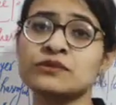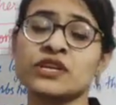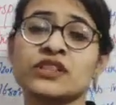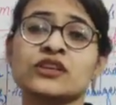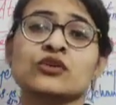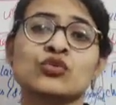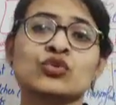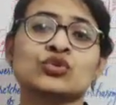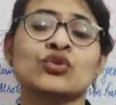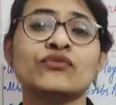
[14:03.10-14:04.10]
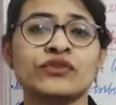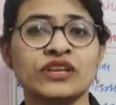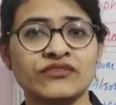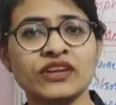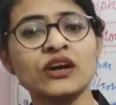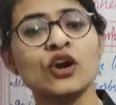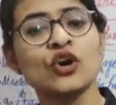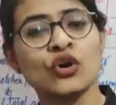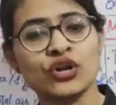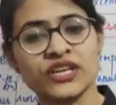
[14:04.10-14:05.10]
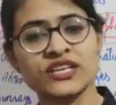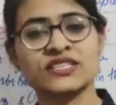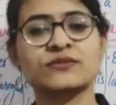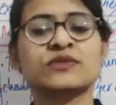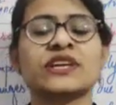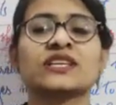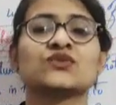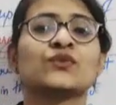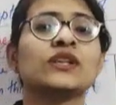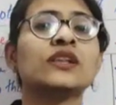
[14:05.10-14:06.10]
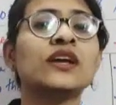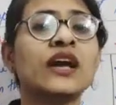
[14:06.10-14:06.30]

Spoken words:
in the growth of living organisms as well.